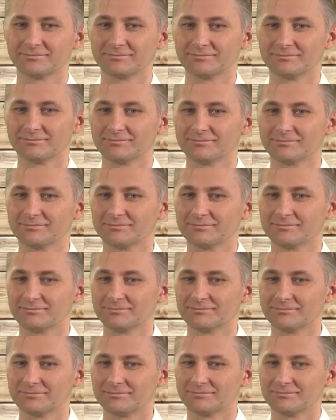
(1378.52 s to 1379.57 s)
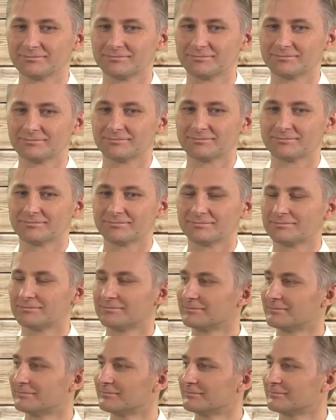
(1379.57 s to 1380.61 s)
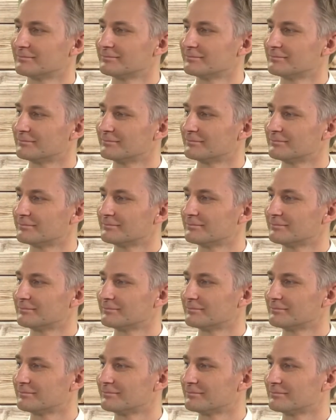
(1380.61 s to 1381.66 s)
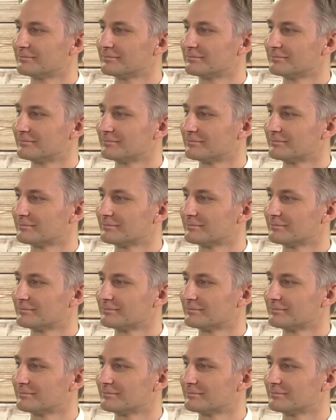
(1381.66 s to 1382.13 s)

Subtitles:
The person shown says nothing.